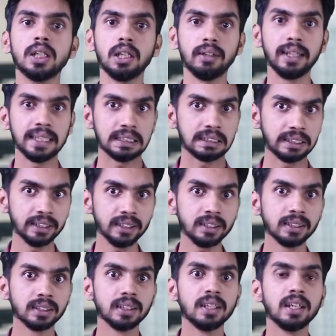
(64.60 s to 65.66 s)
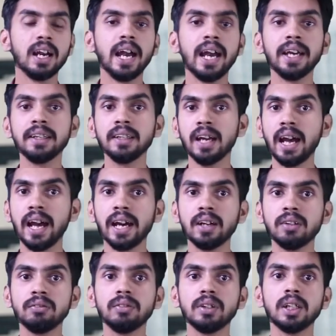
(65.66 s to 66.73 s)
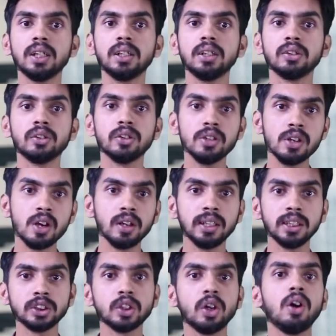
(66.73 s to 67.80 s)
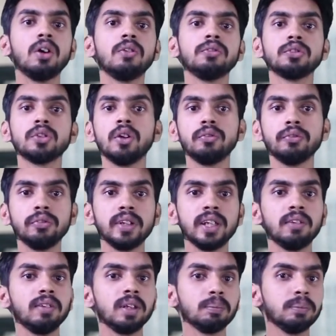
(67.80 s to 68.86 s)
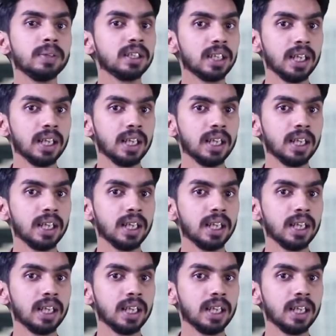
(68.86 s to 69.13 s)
like Git and have a good knowledge of software development